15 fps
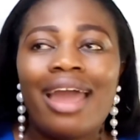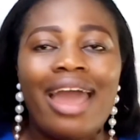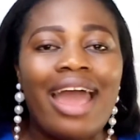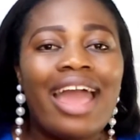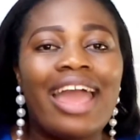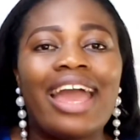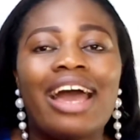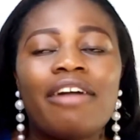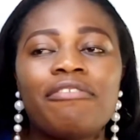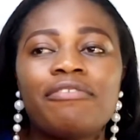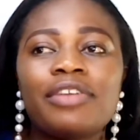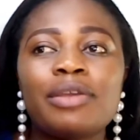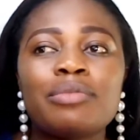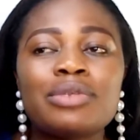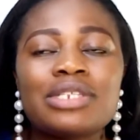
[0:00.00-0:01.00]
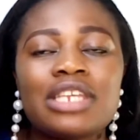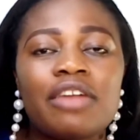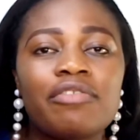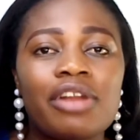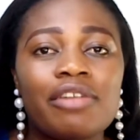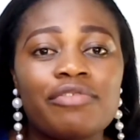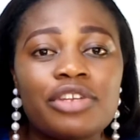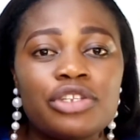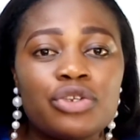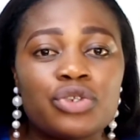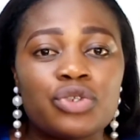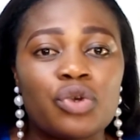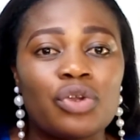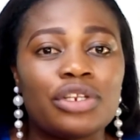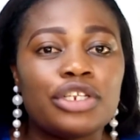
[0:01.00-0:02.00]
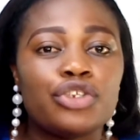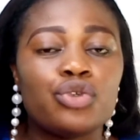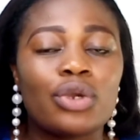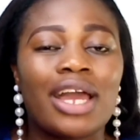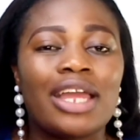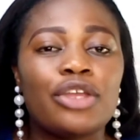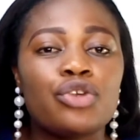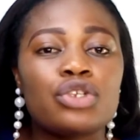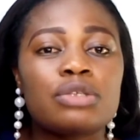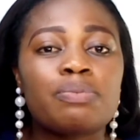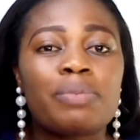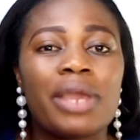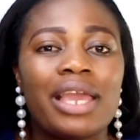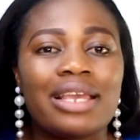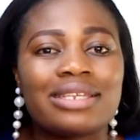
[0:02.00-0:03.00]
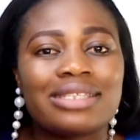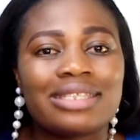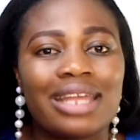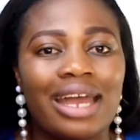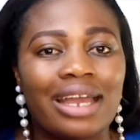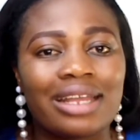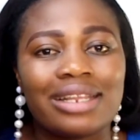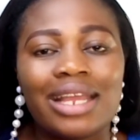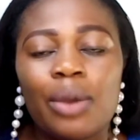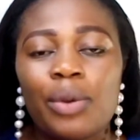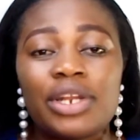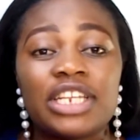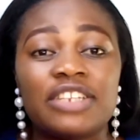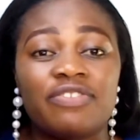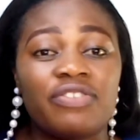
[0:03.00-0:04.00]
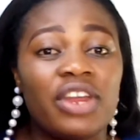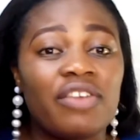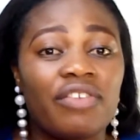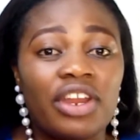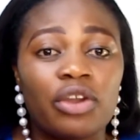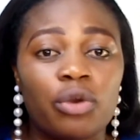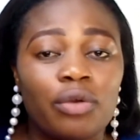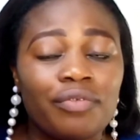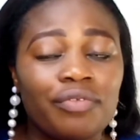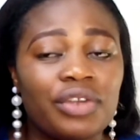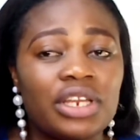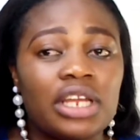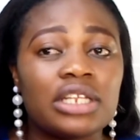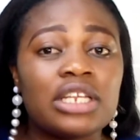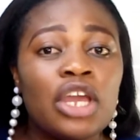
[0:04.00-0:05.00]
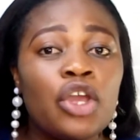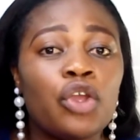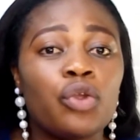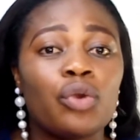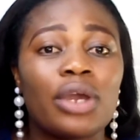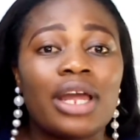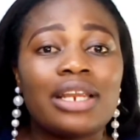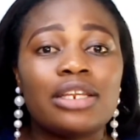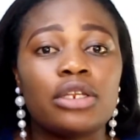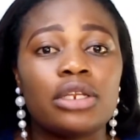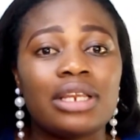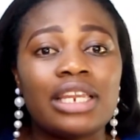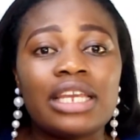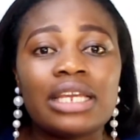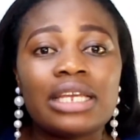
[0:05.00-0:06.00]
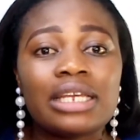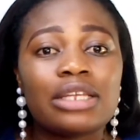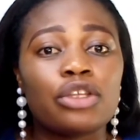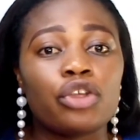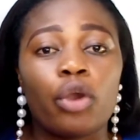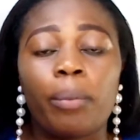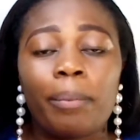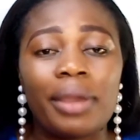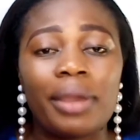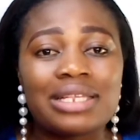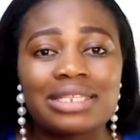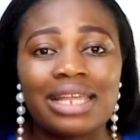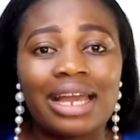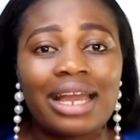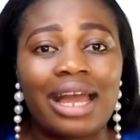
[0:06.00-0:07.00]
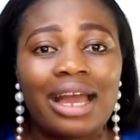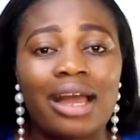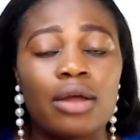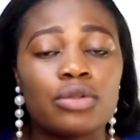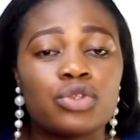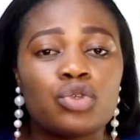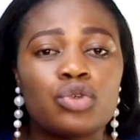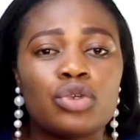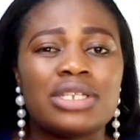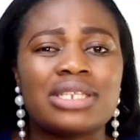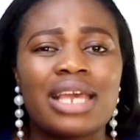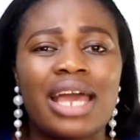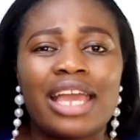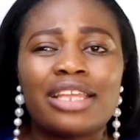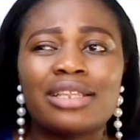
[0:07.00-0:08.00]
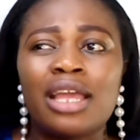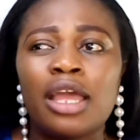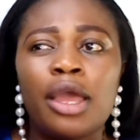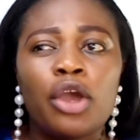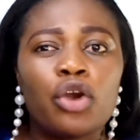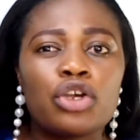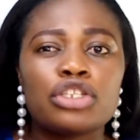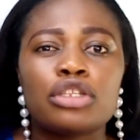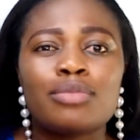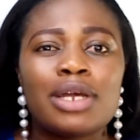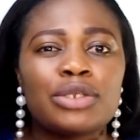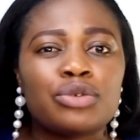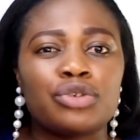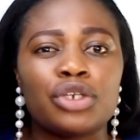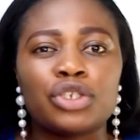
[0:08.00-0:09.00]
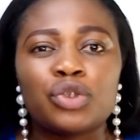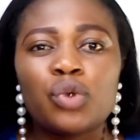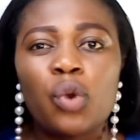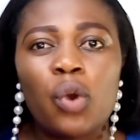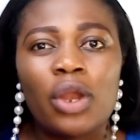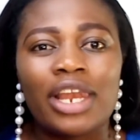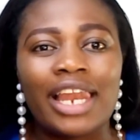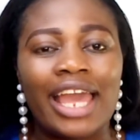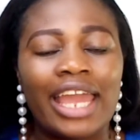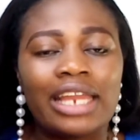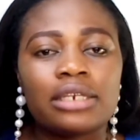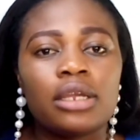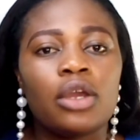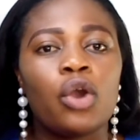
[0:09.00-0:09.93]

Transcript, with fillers: I have filmed several videos on this. You can use Paystack. That one is very, very convenient. You can link your Paystack account to it and customers will just go online,